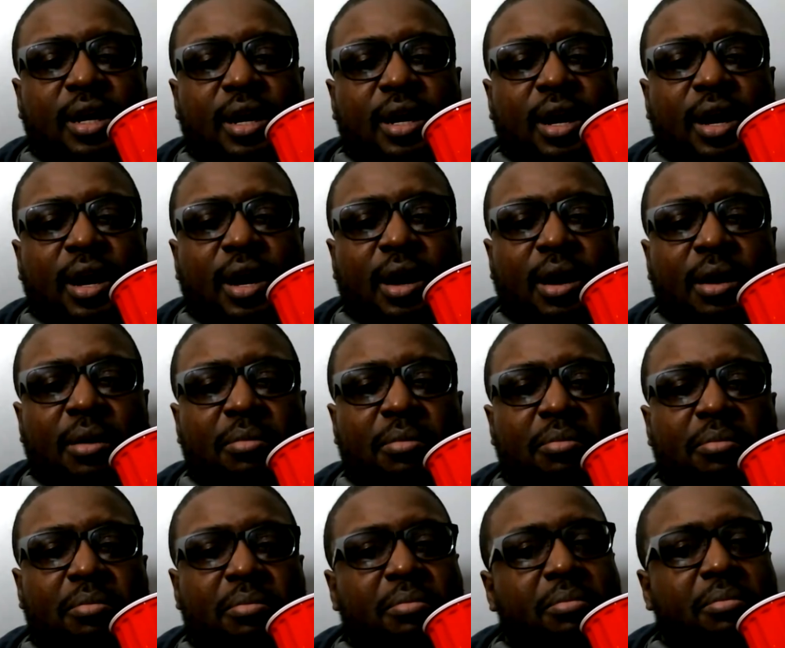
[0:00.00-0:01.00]
Um,
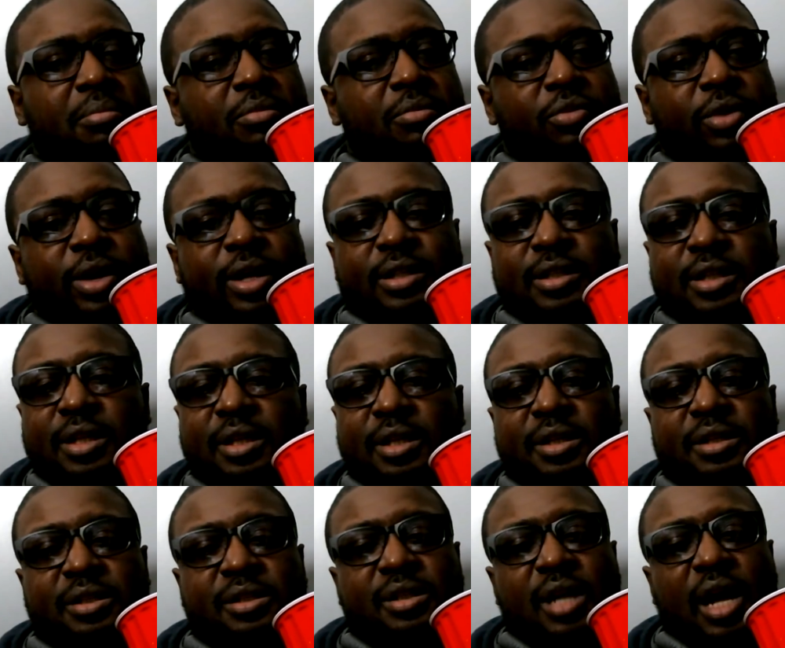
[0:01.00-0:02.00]

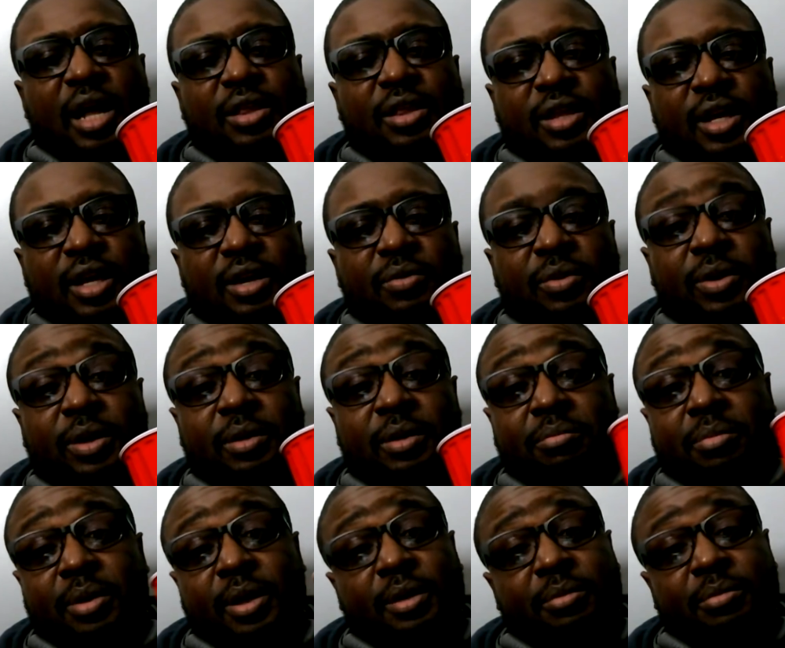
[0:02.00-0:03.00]
Redskins, I think we can
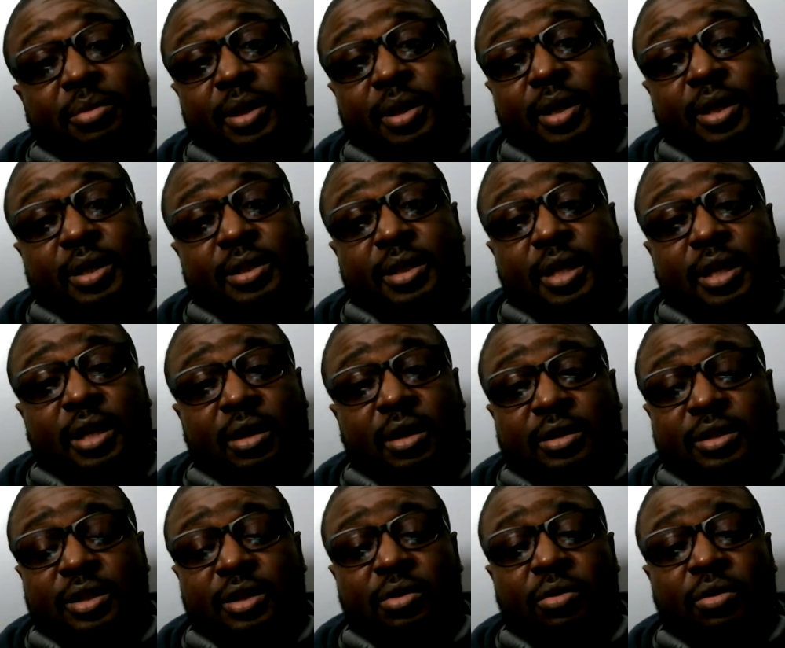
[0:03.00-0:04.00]
beat because they
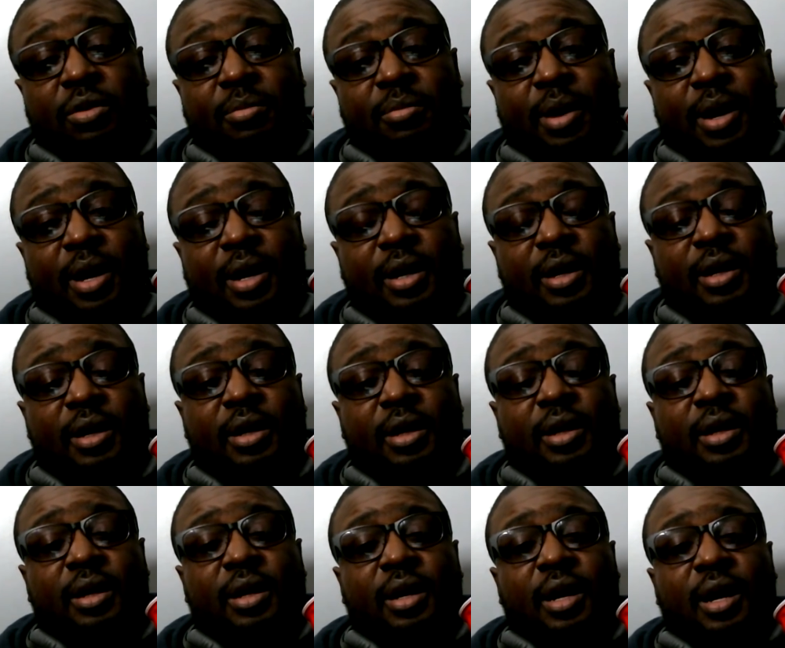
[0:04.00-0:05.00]
lost their quarterback,
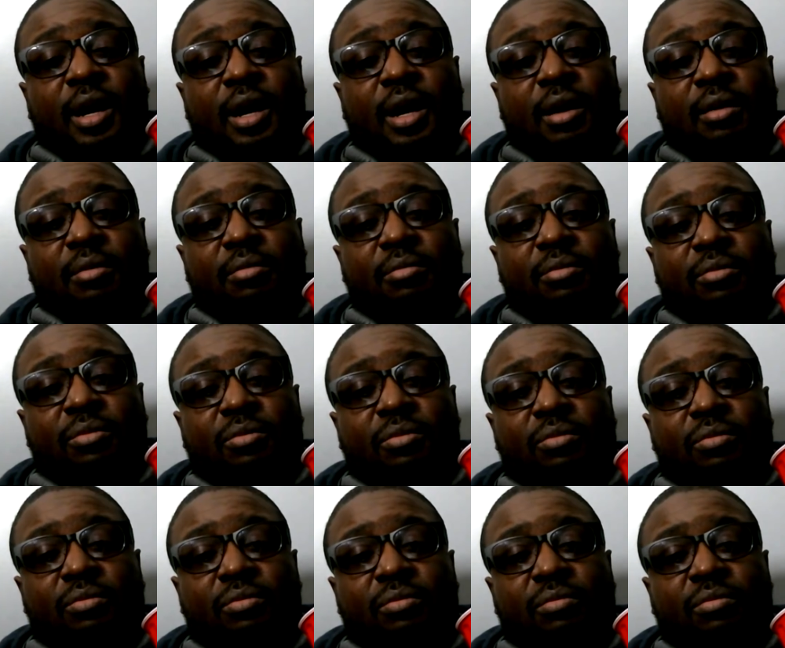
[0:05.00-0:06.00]
um,
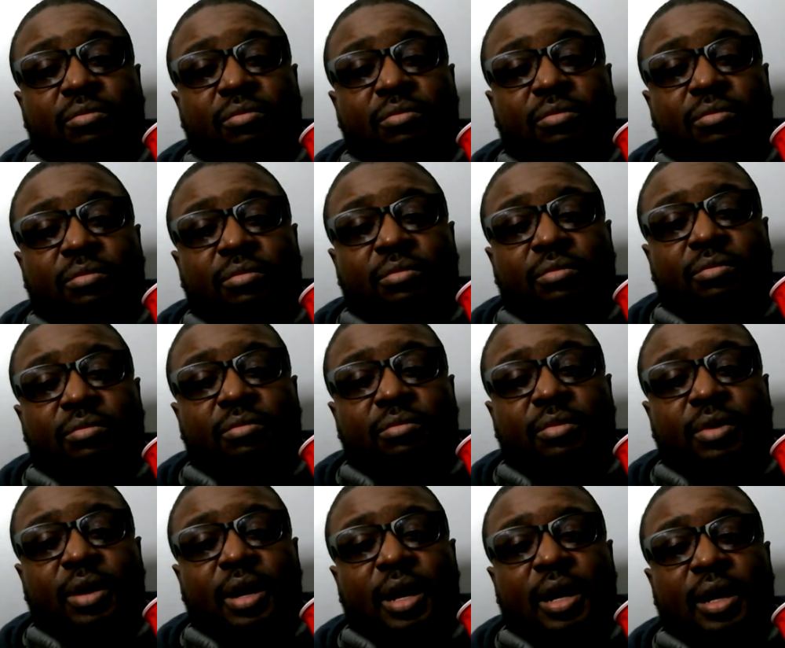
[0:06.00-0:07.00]

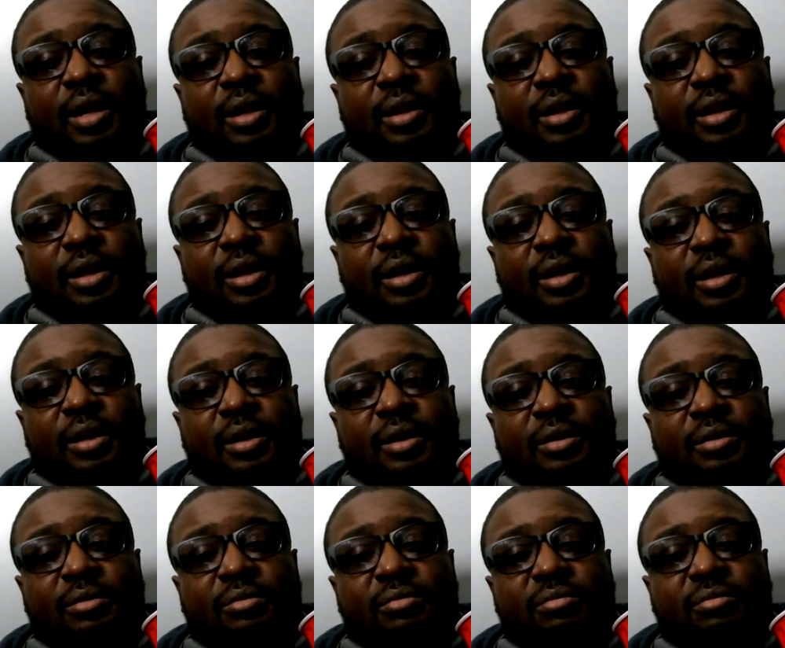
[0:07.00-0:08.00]
and
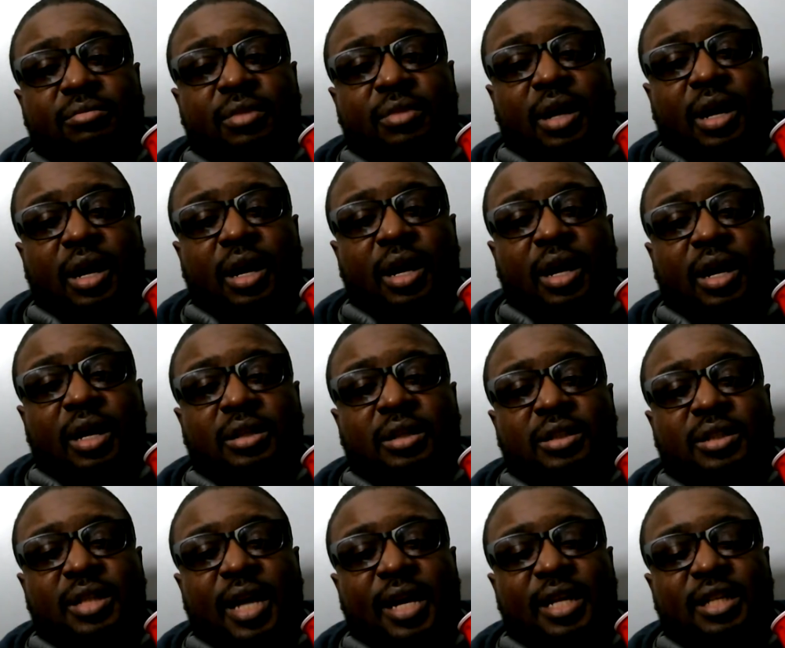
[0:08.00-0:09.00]
the
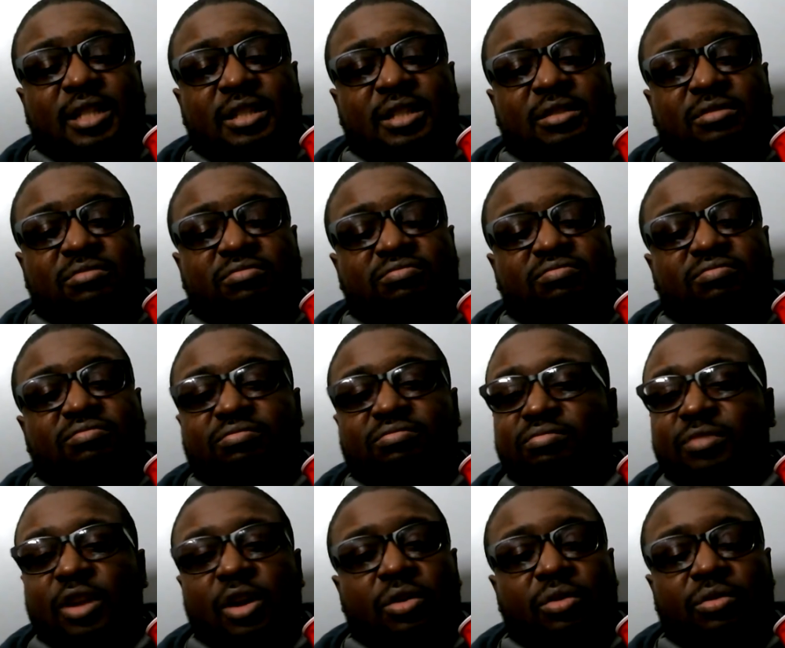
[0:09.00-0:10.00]
Saints,
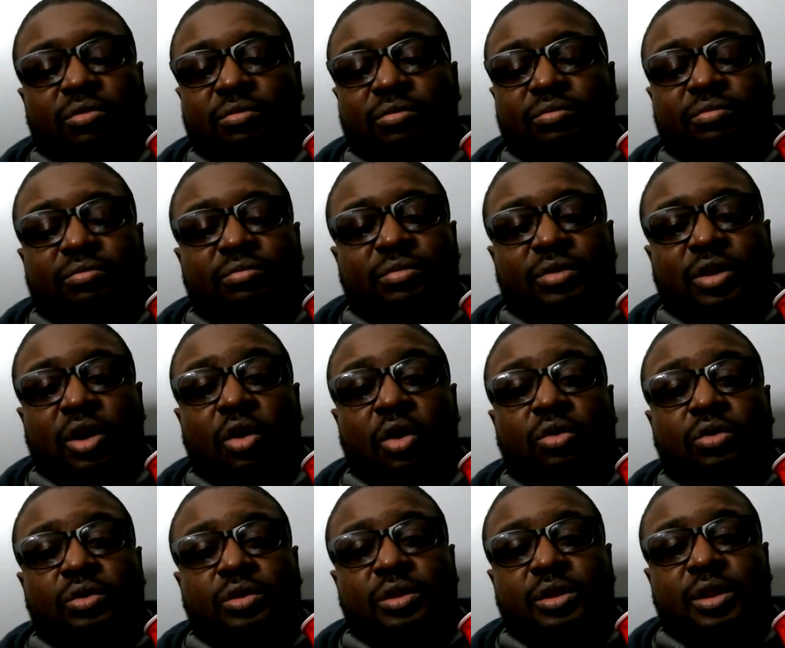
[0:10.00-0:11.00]
you know,
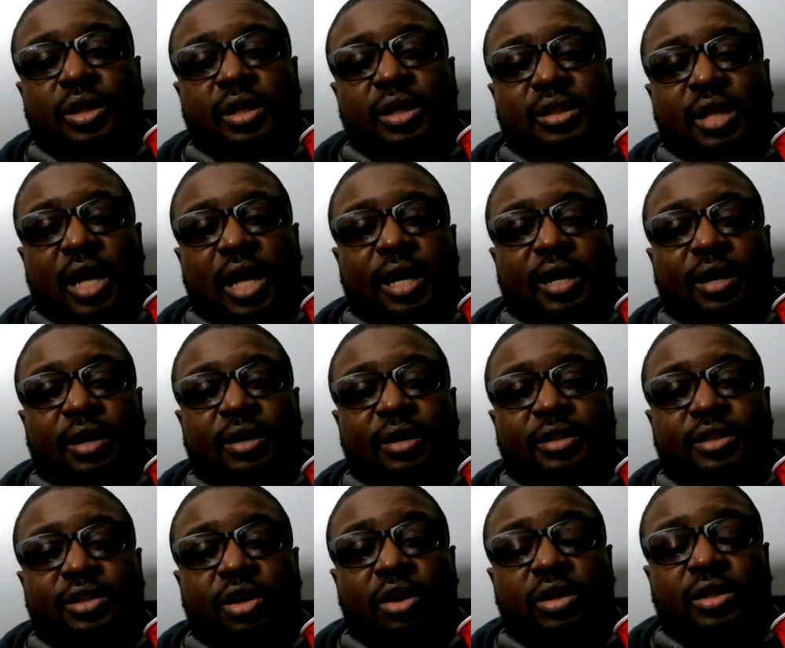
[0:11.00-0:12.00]
Colts is like a
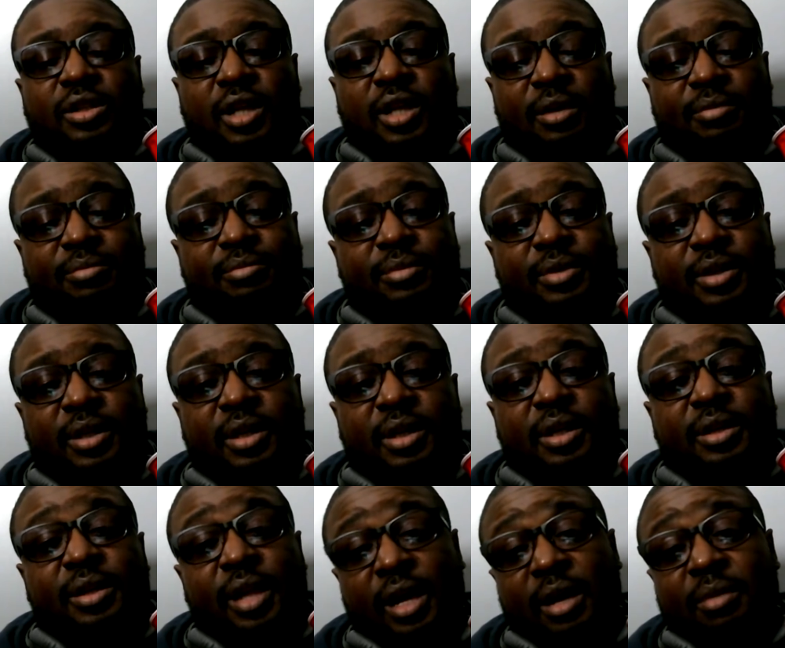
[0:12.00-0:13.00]
toss-up.
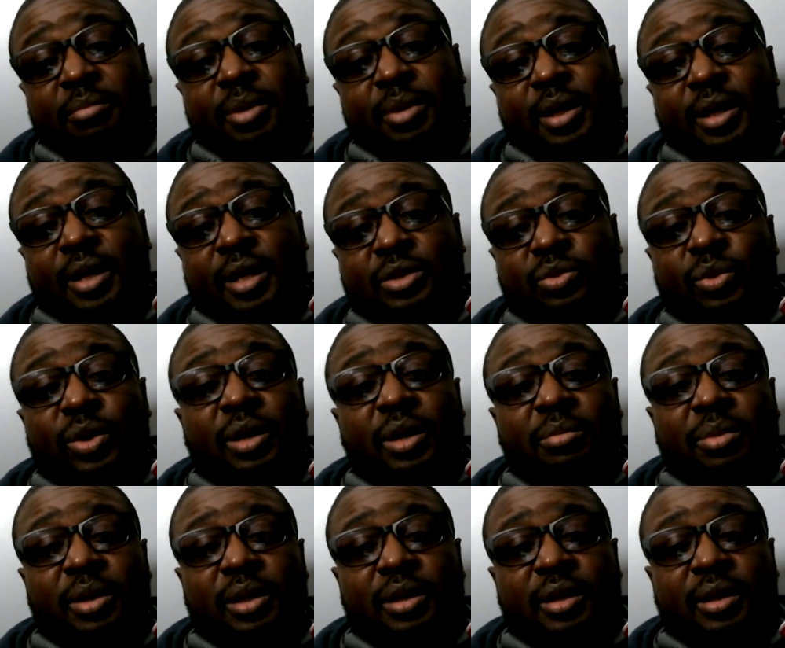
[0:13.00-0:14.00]
They can beat us, we can
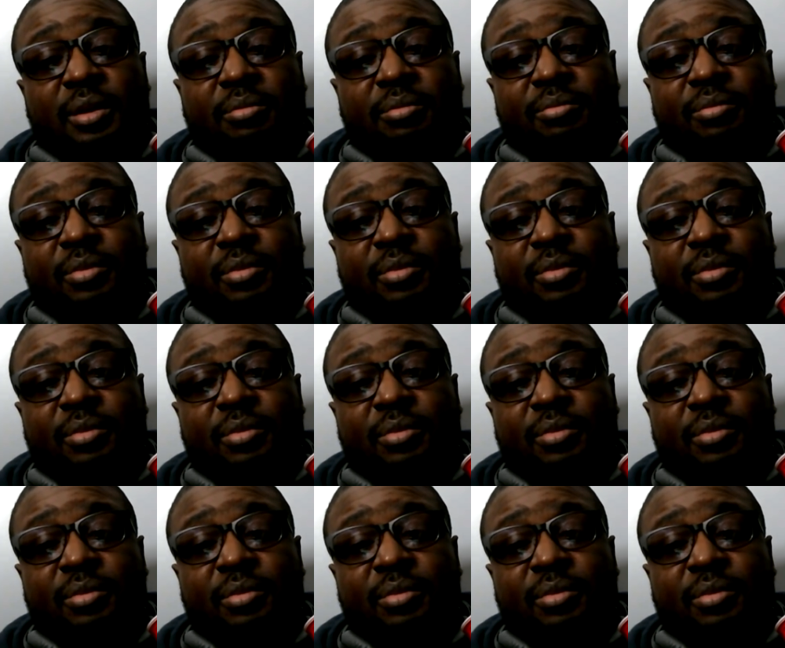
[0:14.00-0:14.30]
beat them.